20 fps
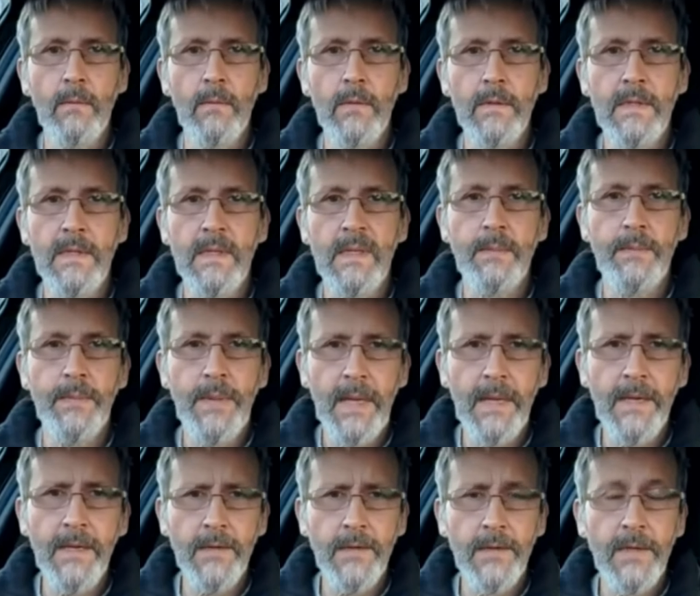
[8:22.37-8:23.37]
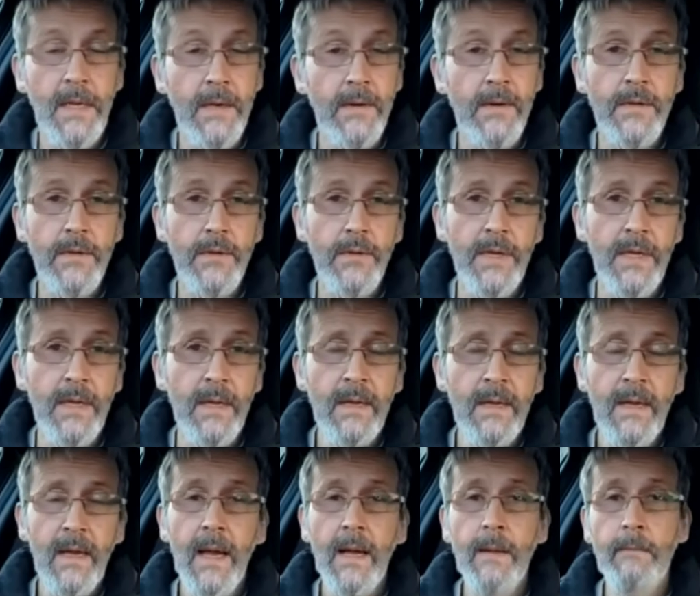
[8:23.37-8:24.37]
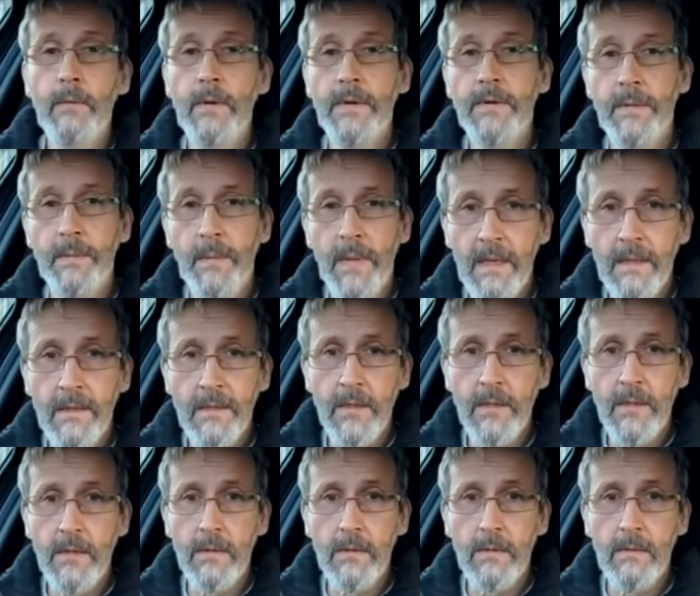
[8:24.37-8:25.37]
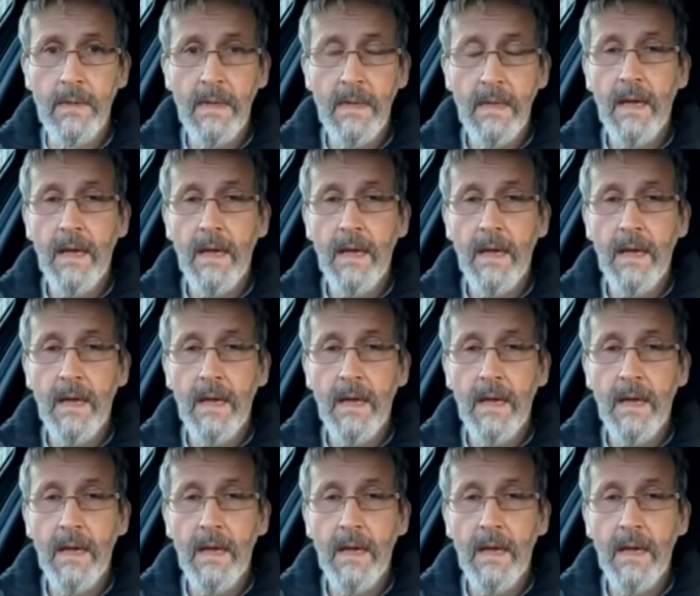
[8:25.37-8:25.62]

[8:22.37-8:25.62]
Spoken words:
was a Spanish territory and would remain so